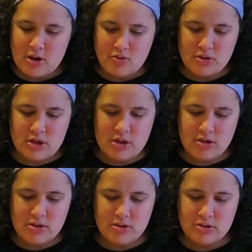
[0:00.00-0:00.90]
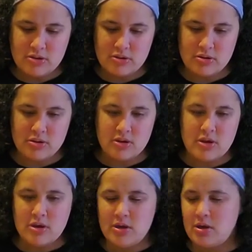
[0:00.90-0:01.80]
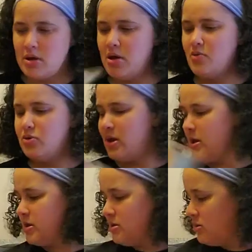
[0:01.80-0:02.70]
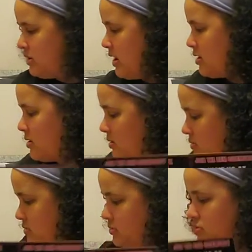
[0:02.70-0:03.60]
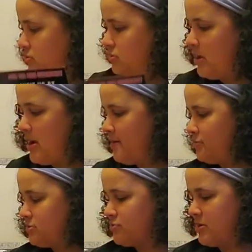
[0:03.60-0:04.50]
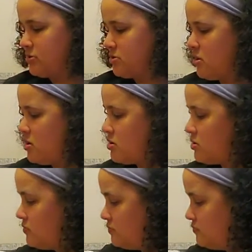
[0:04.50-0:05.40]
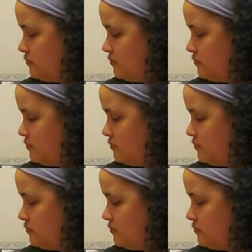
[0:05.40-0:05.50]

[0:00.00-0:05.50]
Okay. Okay. Now, time to scratch the card